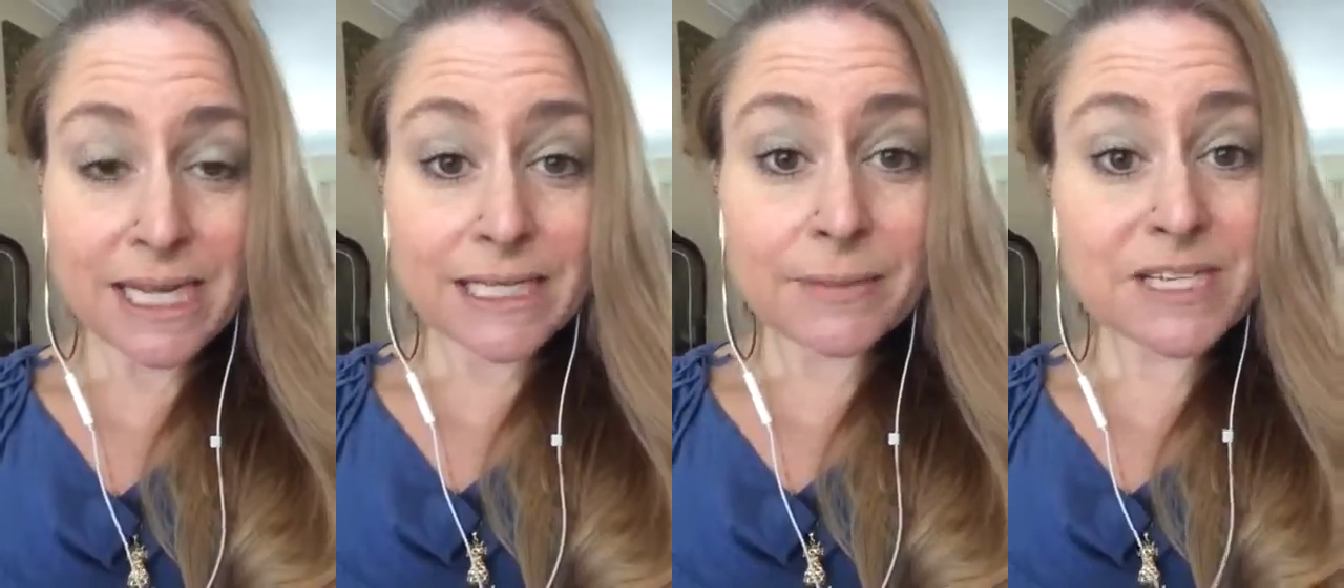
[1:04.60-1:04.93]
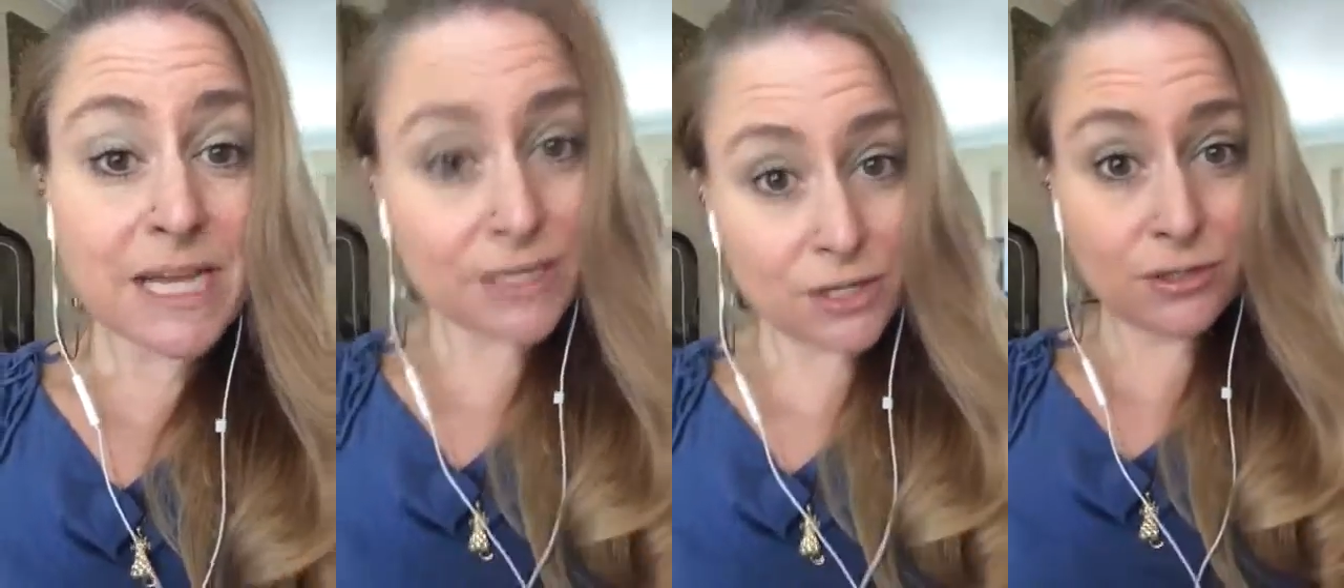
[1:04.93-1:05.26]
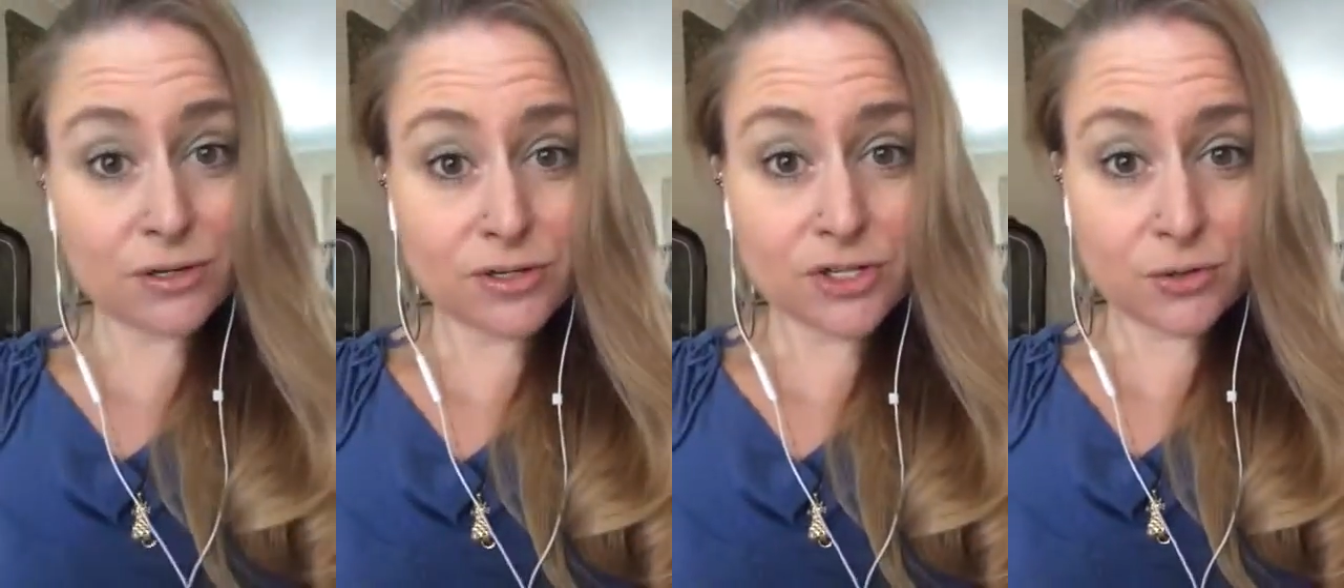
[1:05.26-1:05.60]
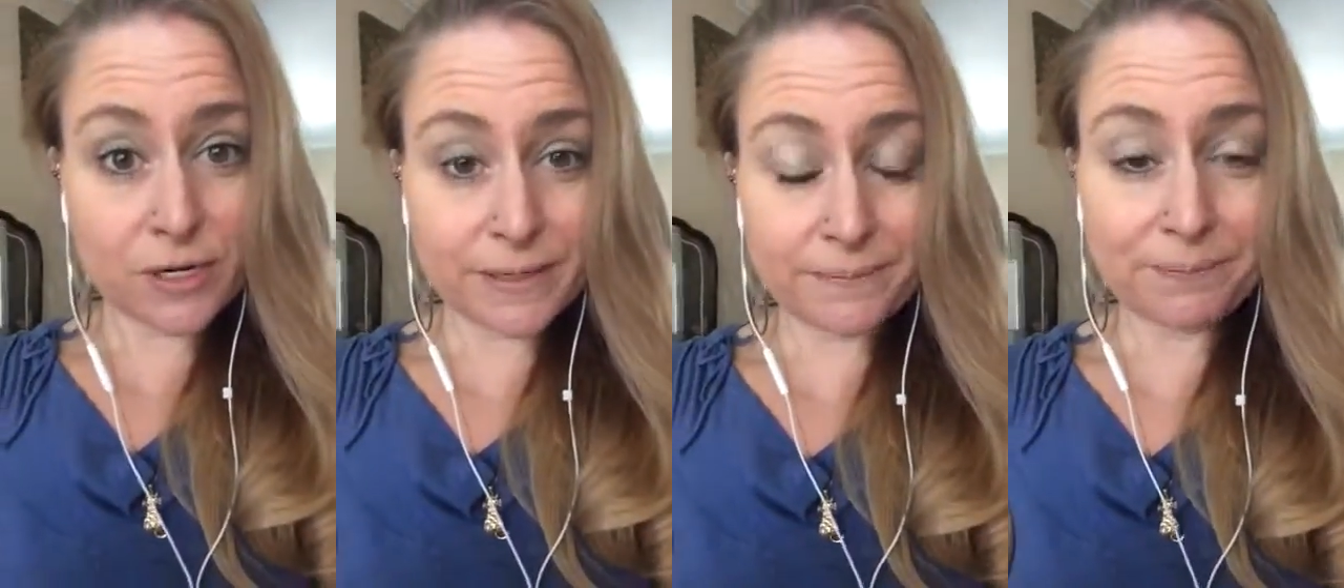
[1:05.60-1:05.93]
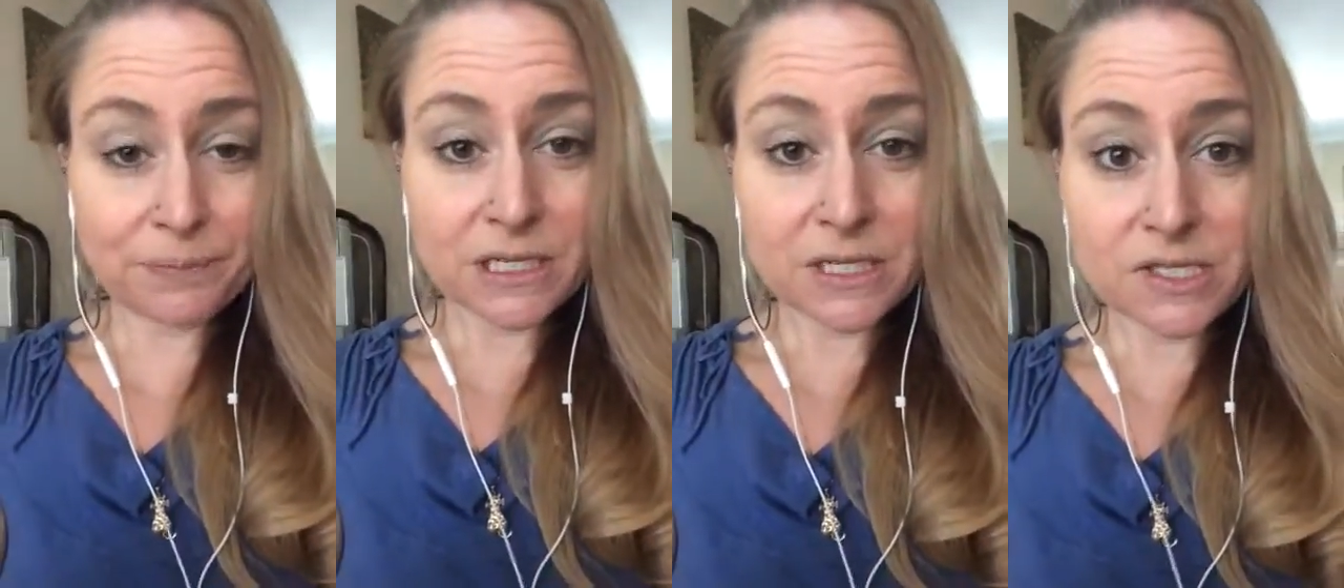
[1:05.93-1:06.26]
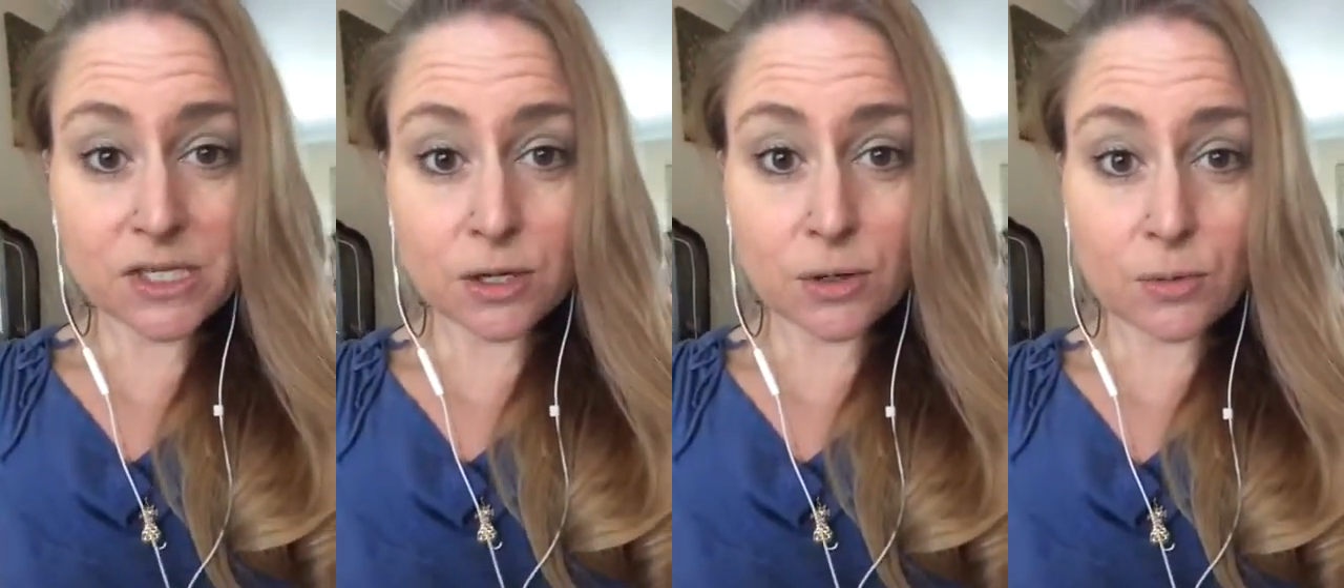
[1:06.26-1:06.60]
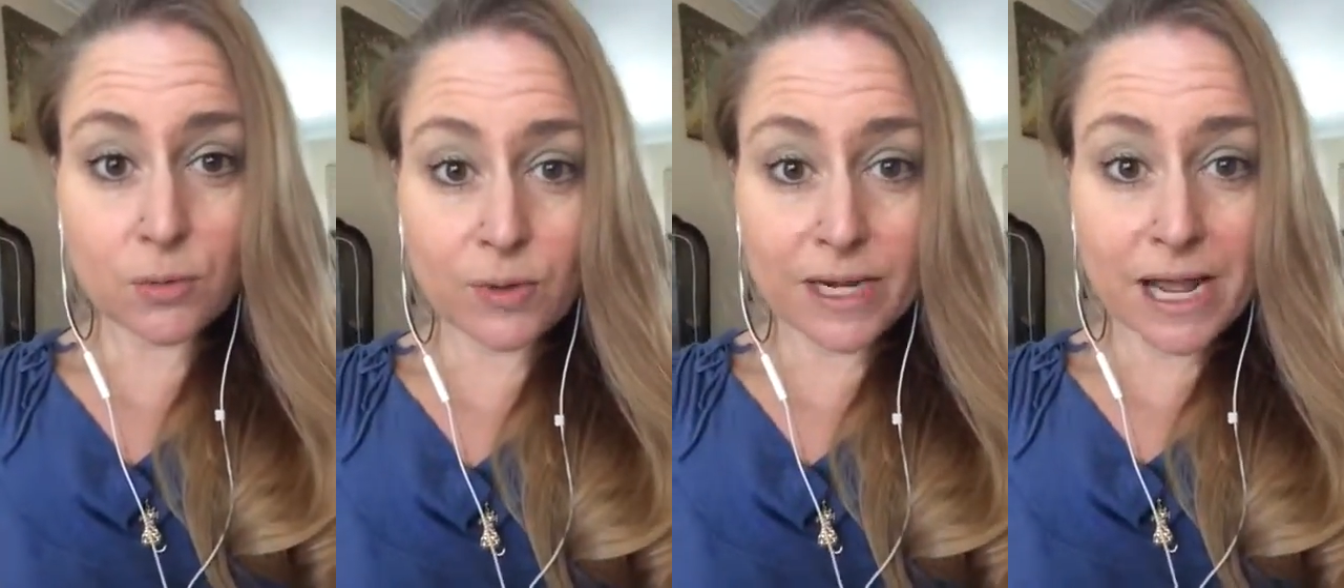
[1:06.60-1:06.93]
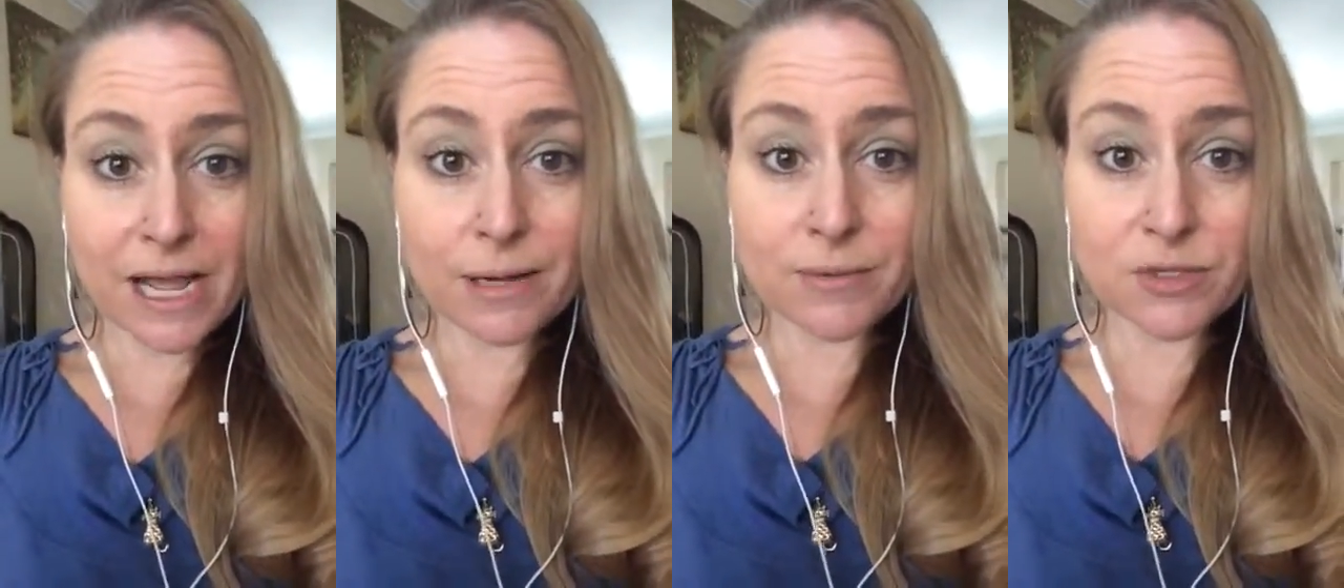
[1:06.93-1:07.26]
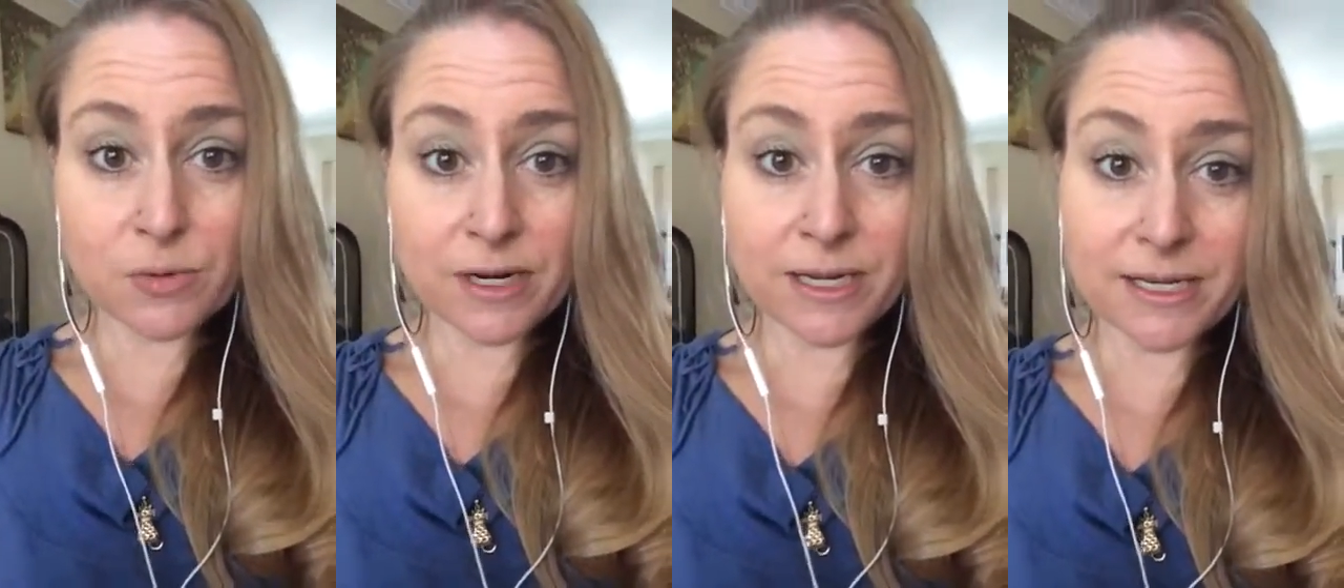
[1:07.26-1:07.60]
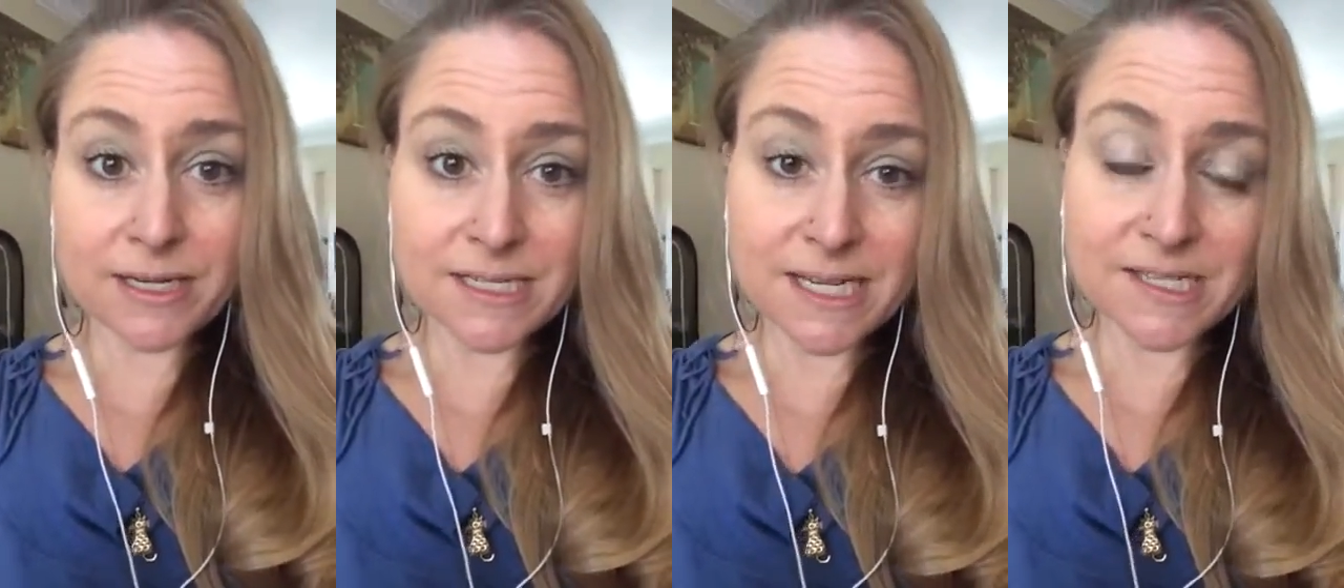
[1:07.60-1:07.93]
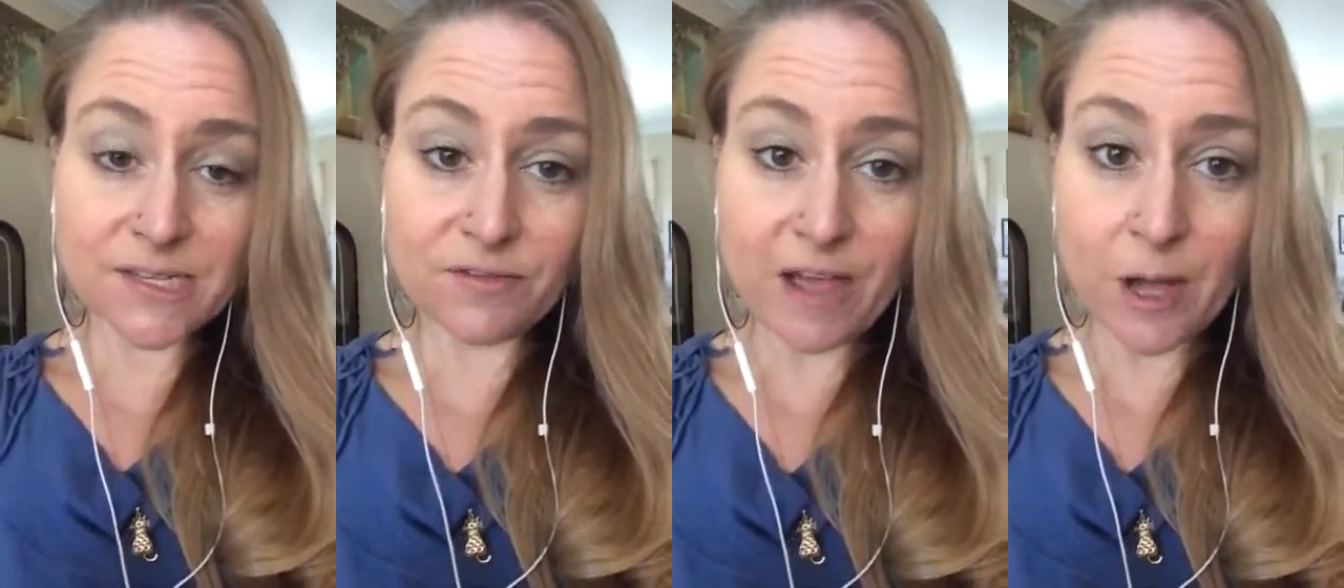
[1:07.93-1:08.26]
Let me tell you a little story. So when I was running an intensive